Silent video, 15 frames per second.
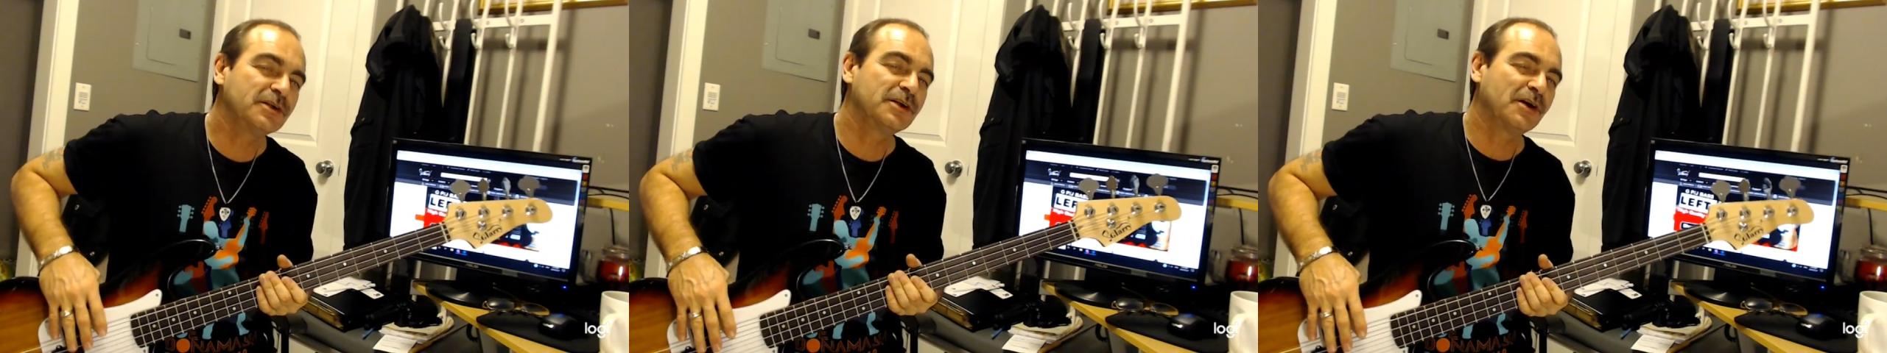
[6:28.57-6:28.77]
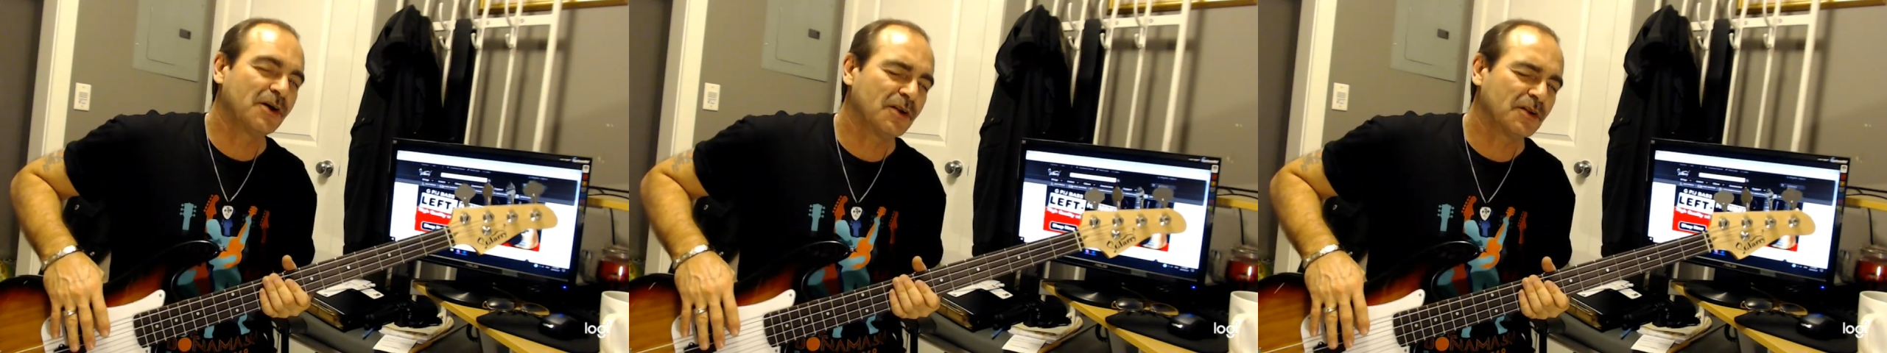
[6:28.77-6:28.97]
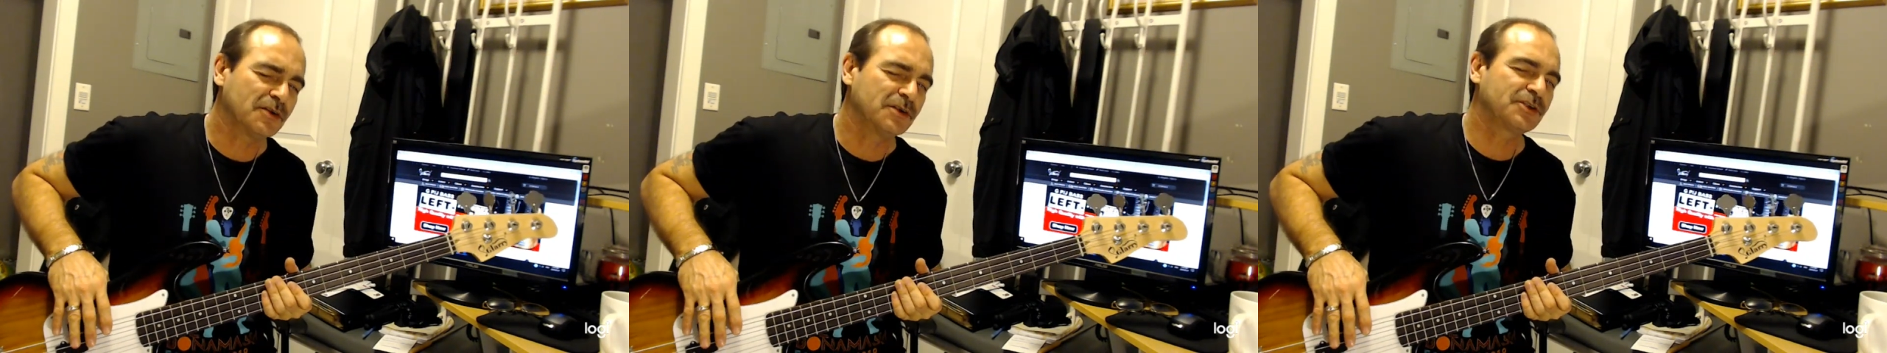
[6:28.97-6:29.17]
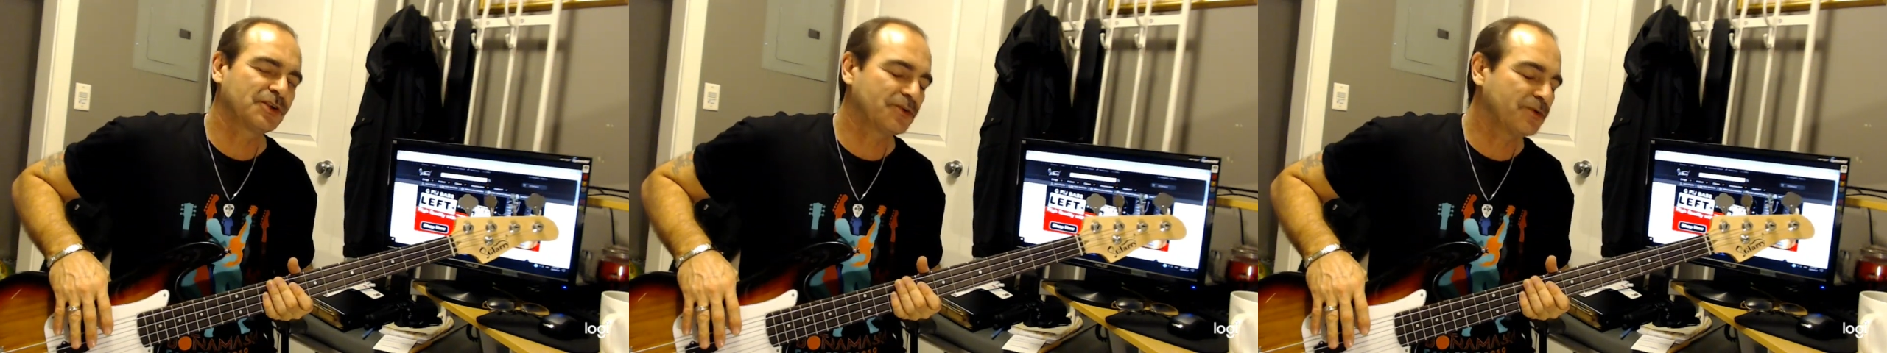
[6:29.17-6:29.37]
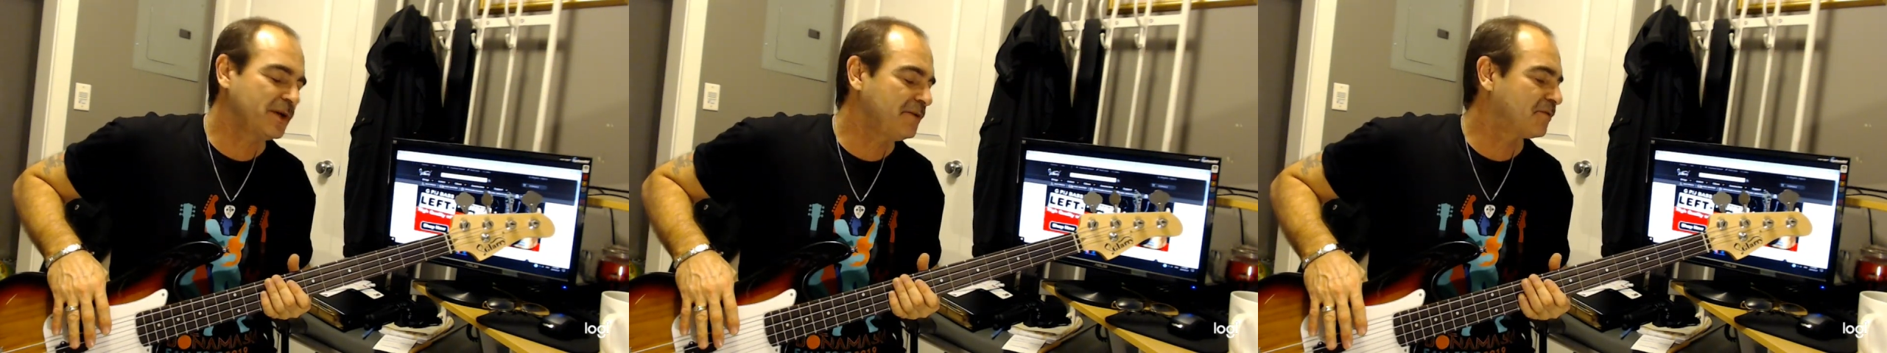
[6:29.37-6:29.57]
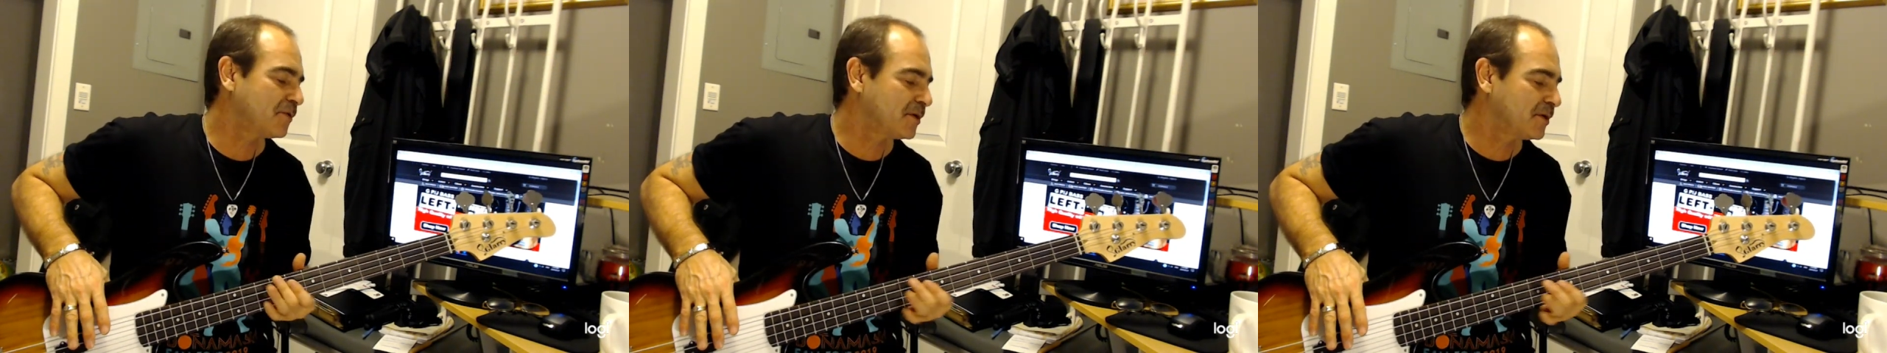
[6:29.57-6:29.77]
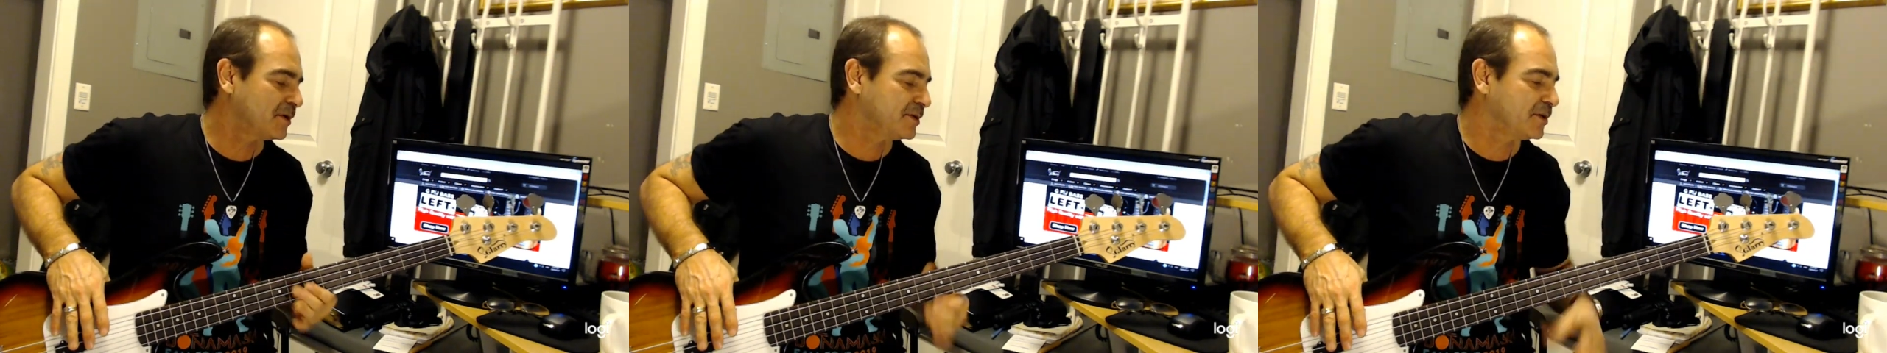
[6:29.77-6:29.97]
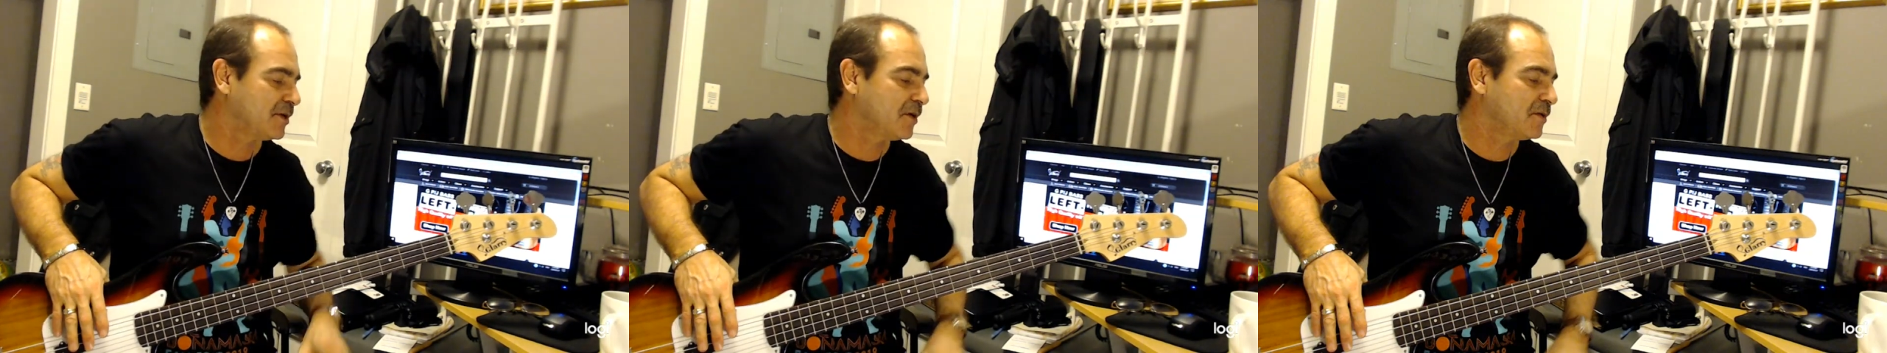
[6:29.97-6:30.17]

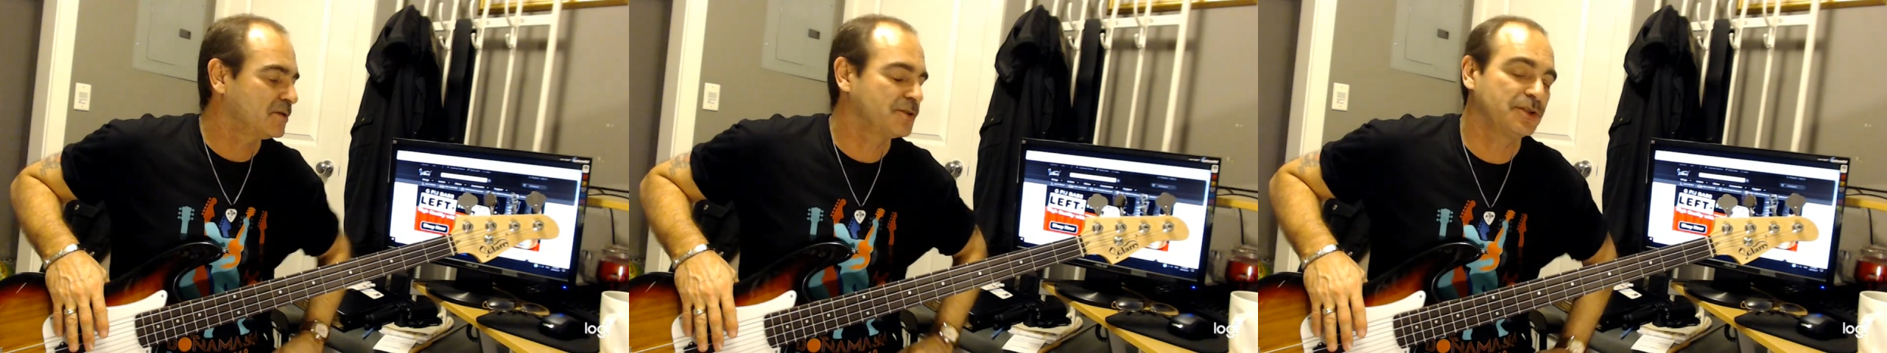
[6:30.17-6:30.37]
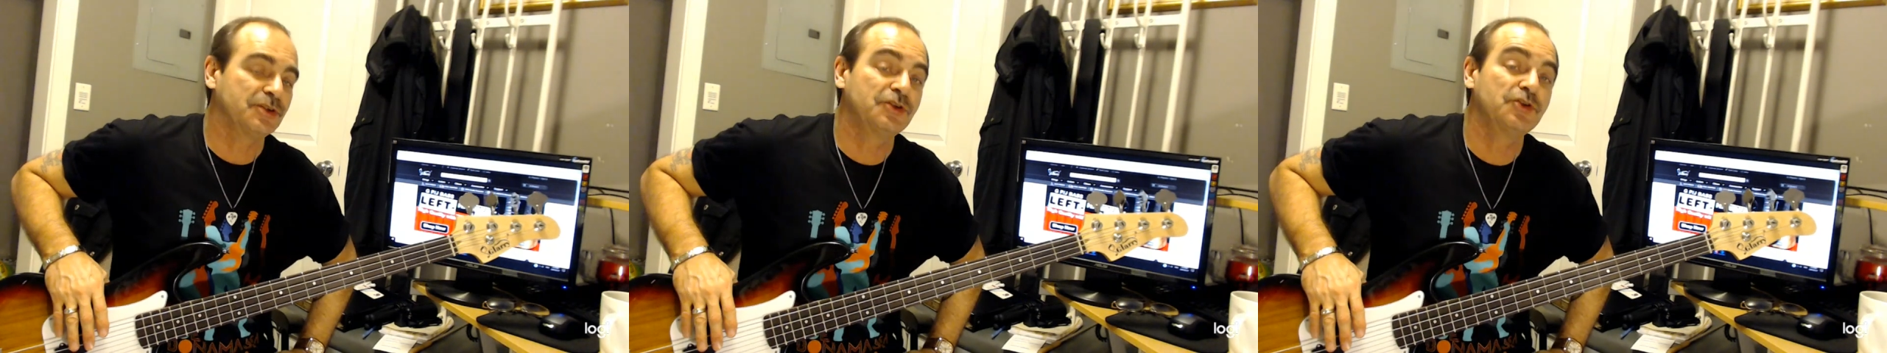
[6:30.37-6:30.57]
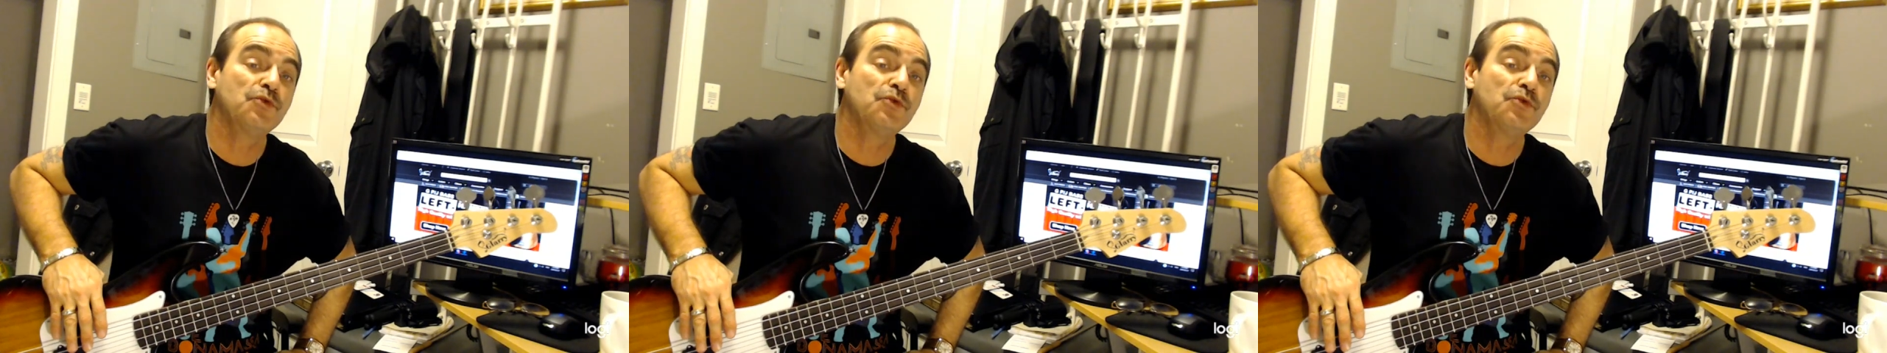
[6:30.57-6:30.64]
$400 to do